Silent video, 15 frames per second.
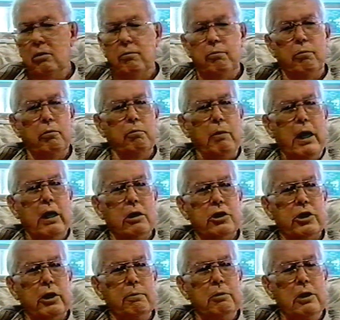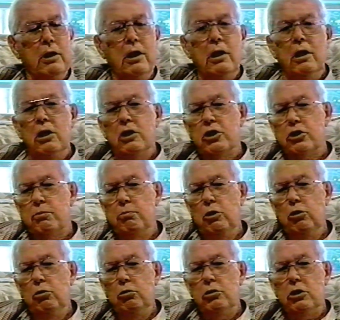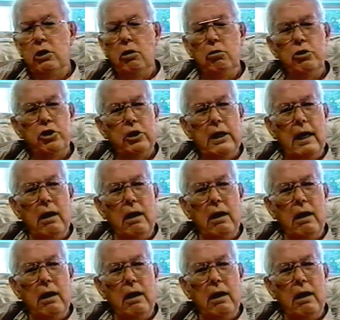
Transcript: battleship, smooths the ocean out.